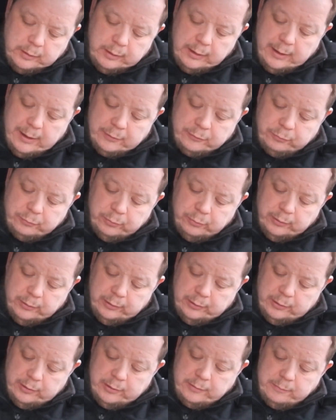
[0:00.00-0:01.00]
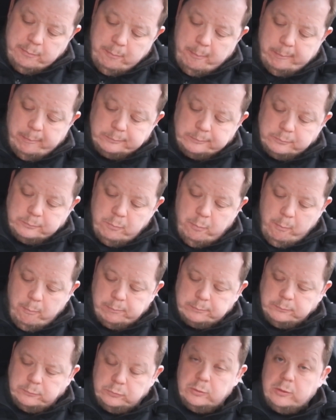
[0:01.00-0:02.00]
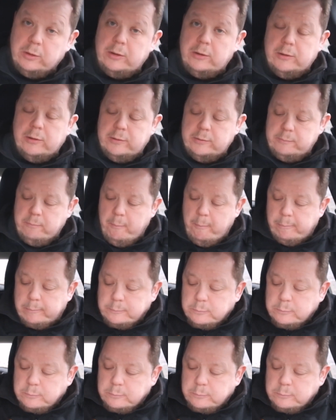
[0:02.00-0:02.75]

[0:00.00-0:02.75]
Yeah, it's really good. Really good.